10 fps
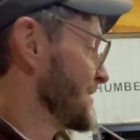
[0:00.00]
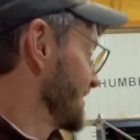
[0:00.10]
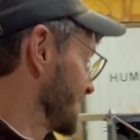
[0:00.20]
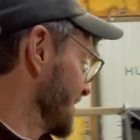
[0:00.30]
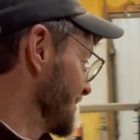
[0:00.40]

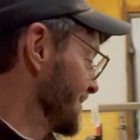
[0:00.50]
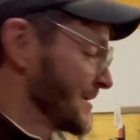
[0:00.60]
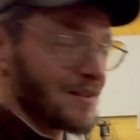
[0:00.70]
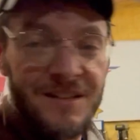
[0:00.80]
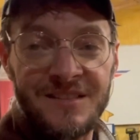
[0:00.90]
So
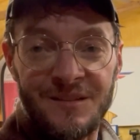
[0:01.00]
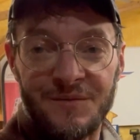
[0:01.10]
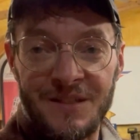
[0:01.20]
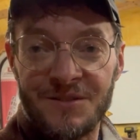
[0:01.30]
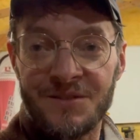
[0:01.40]
like I said,
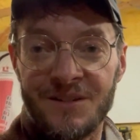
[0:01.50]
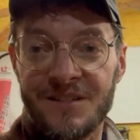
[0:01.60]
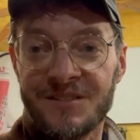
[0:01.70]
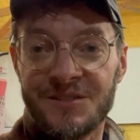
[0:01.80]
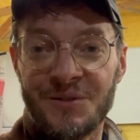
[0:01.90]
fingers
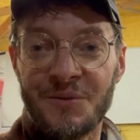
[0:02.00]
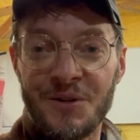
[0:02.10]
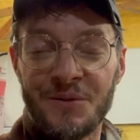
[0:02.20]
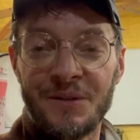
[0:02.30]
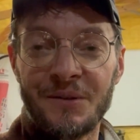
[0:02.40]
crossed, it's going to
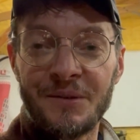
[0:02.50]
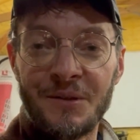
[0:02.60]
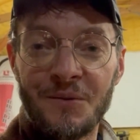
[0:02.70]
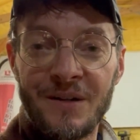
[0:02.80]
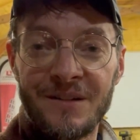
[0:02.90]
work really,
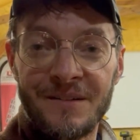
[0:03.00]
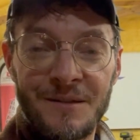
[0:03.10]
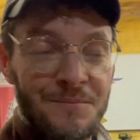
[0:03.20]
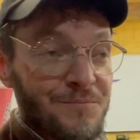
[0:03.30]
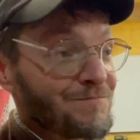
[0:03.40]
really well, and
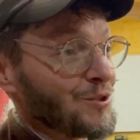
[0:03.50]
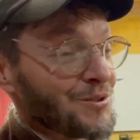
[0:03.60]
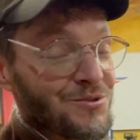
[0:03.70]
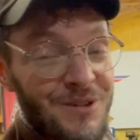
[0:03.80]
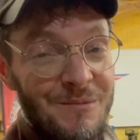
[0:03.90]
I'm going
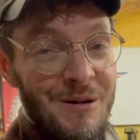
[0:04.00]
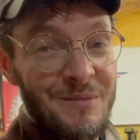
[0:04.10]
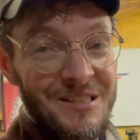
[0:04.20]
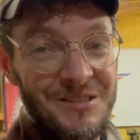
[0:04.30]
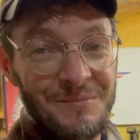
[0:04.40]
to try my
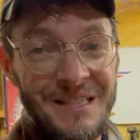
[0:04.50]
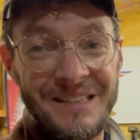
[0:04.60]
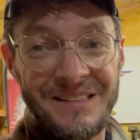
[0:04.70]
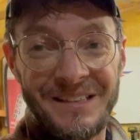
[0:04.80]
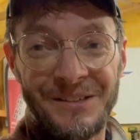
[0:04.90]
best to make
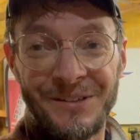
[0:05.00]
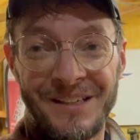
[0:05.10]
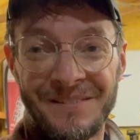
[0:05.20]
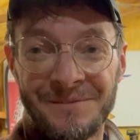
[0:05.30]
it that way.